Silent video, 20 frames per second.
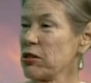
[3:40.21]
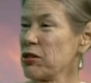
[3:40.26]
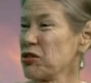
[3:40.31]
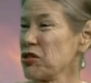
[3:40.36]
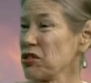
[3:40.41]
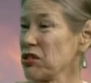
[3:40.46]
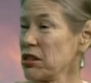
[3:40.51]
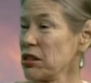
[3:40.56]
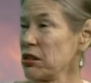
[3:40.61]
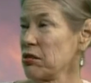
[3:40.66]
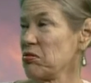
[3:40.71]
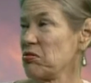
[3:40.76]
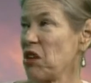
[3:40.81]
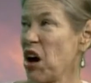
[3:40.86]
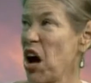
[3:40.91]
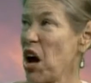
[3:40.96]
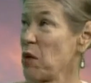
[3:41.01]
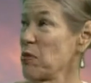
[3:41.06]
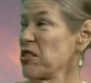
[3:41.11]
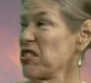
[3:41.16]
usually
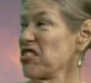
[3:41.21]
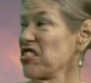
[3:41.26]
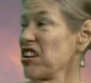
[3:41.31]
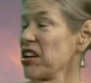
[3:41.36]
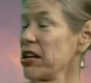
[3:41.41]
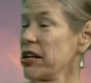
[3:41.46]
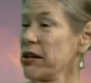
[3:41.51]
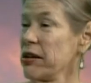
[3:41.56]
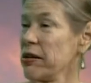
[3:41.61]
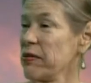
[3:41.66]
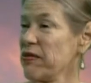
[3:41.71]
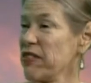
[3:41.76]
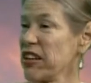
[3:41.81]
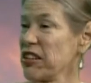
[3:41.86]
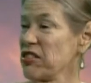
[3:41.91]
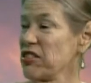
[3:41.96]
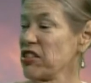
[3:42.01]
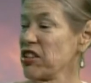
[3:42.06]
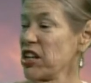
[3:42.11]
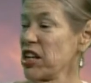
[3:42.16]
homicide
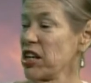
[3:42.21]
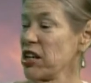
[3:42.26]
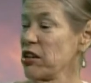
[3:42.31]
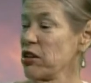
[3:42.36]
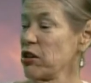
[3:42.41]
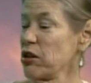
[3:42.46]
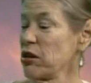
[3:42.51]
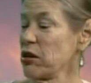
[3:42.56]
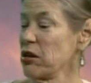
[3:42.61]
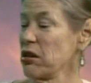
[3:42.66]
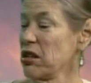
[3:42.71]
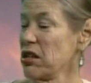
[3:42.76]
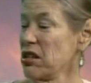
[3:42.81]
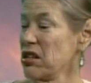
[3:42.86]
investigator.